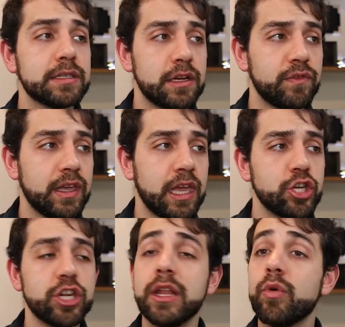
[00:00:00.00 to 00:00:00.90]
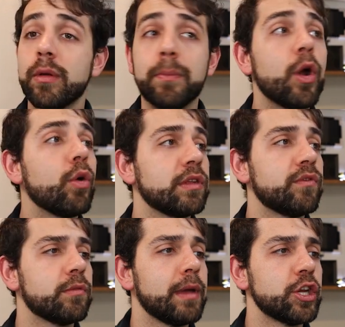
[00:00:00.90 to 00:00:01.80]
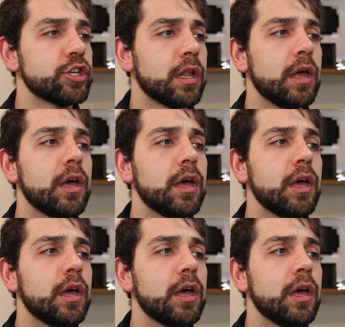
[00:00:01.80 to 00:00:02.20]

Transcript: certification, they will appear all the information.